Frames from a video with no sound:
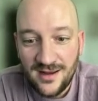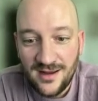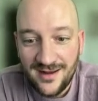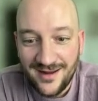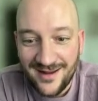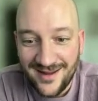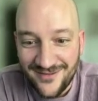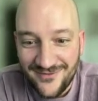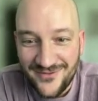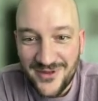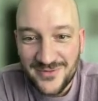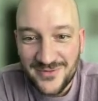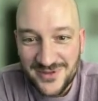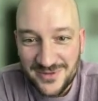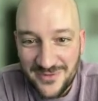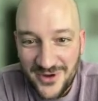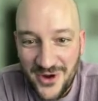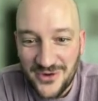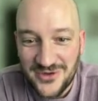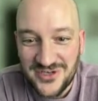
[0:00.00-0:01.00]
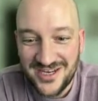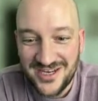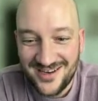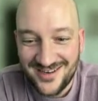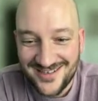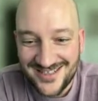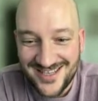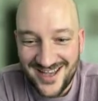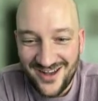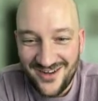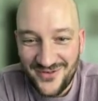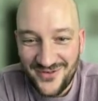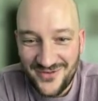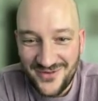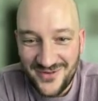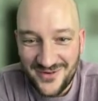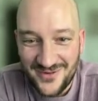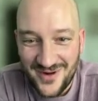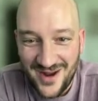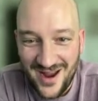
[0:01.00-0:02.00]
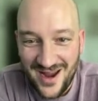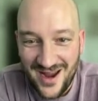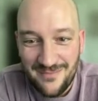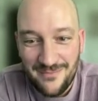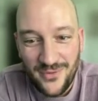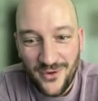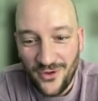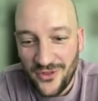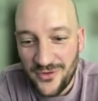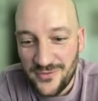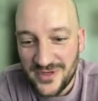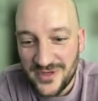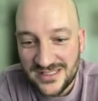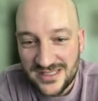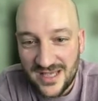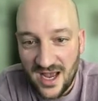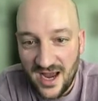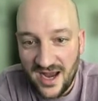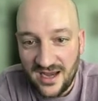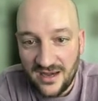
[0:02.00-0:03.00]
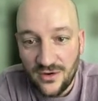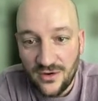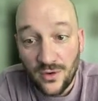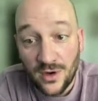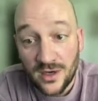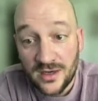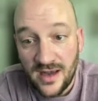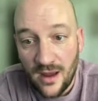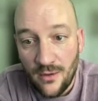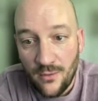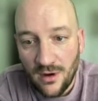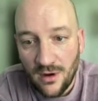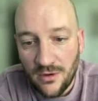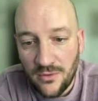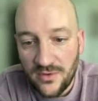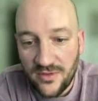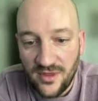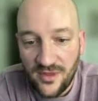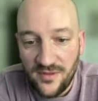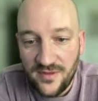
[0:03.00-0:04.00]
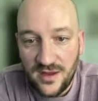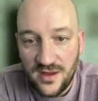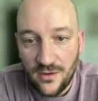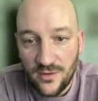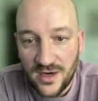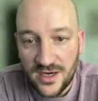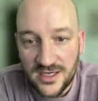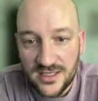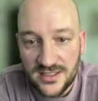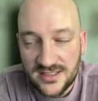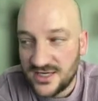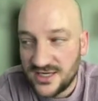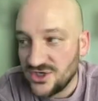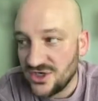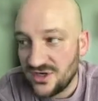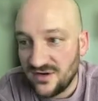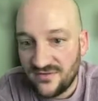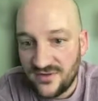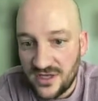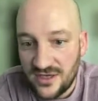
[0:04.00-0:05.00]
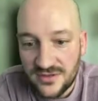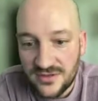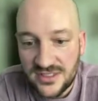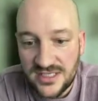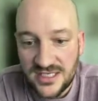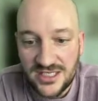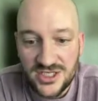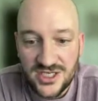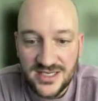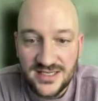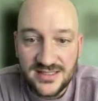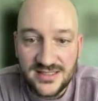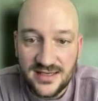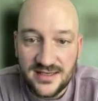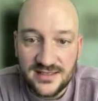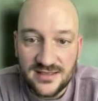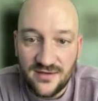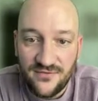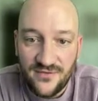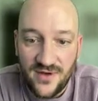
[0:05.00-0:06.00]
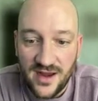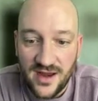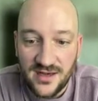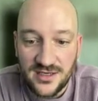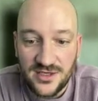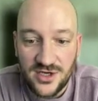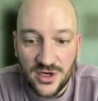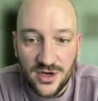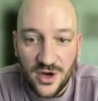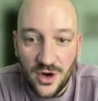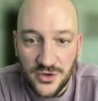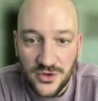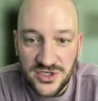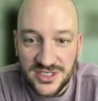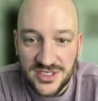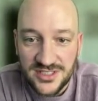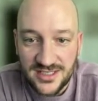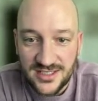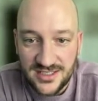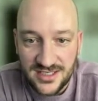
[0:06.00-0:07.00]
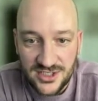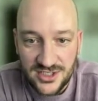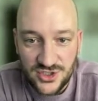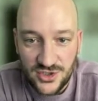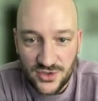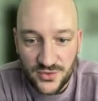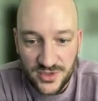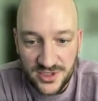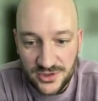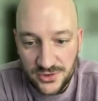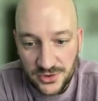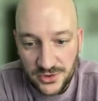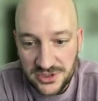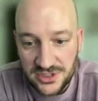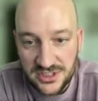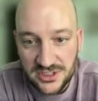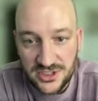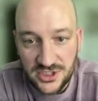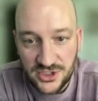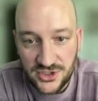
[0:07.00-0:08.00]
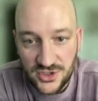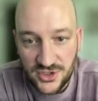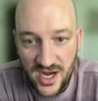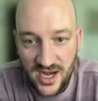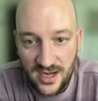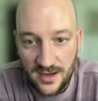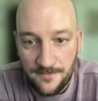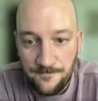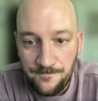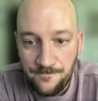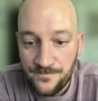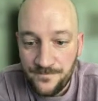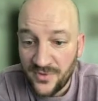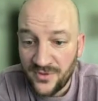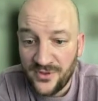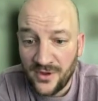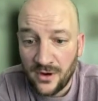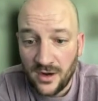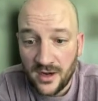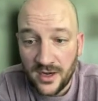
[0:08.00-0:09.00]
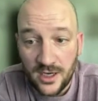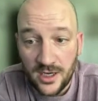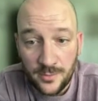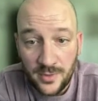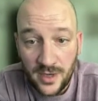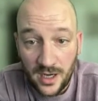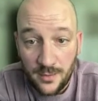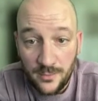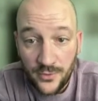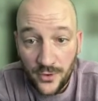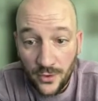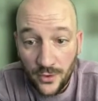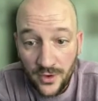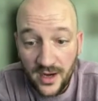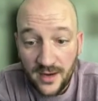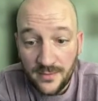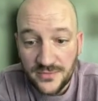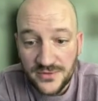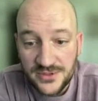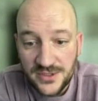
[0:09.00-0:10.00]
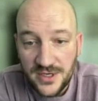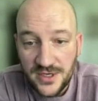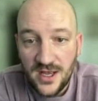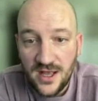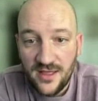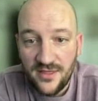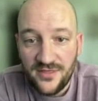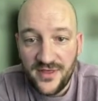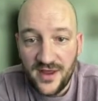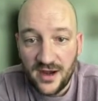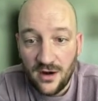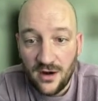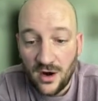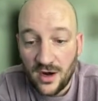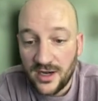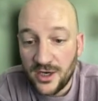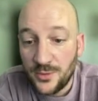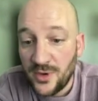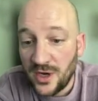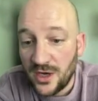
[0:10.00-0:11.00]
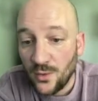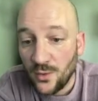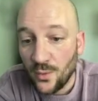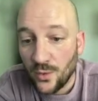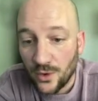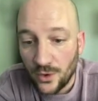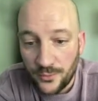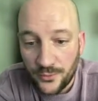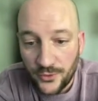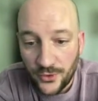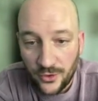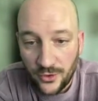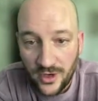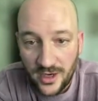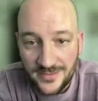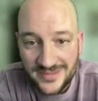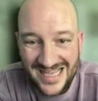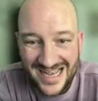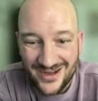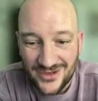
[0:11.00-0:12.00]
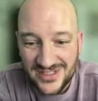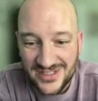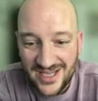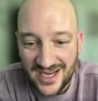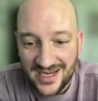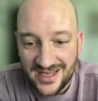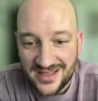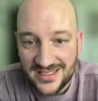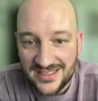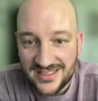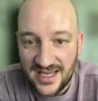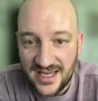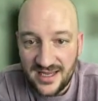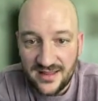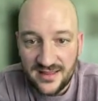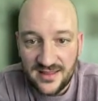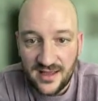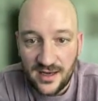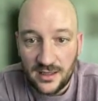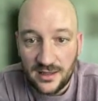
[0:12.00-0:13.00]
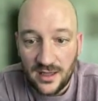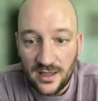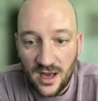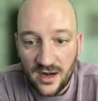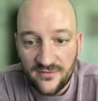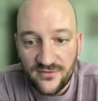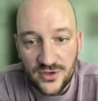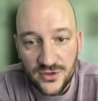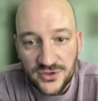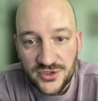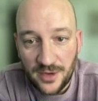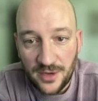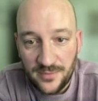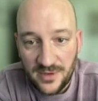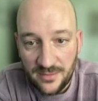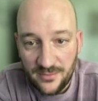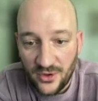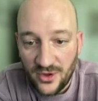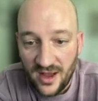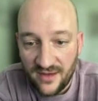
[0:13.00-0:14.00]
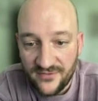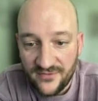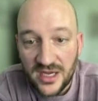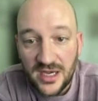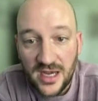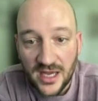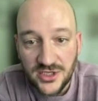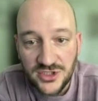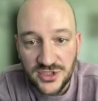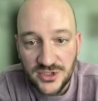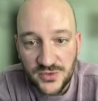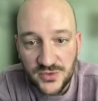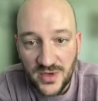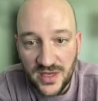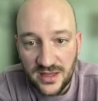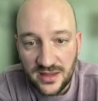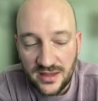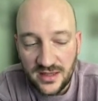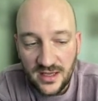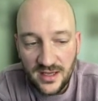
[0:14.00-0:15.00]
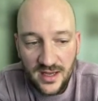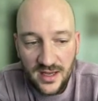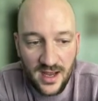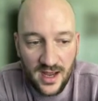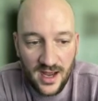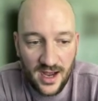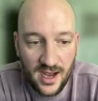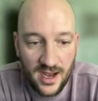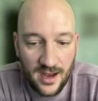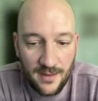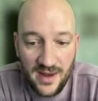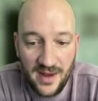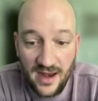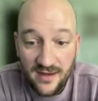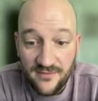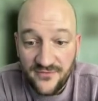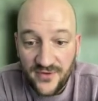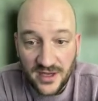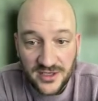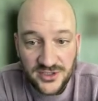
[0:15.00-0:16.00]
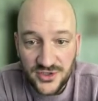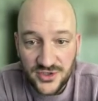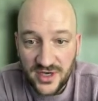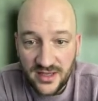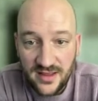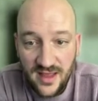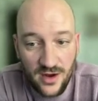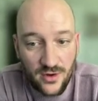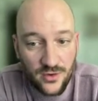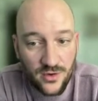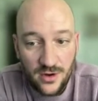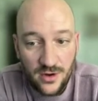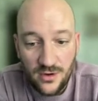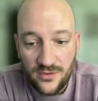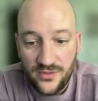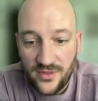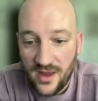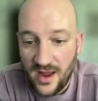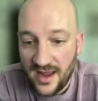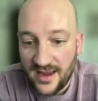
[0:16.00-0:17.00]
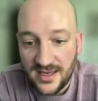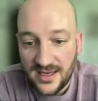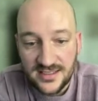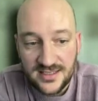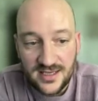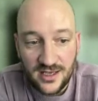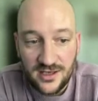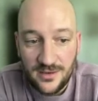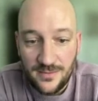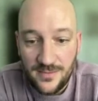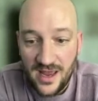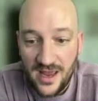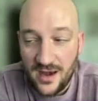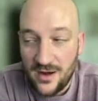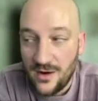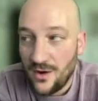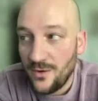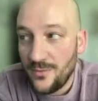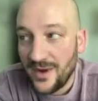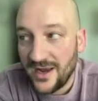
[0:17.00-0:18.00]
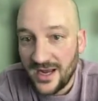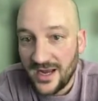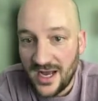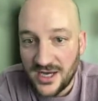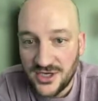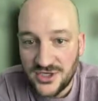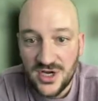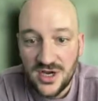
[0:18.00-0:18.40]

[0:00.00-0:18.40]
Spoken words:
Give them some coaching yourself, right? Pull them aside or network within the organization of the UCGC to find your coaches additional resources to train. There are independent programs. There are independent world programs outside of the state that a lot of Utah people have connections with. And fostering that growth, I can tell you, man, oh my gosh,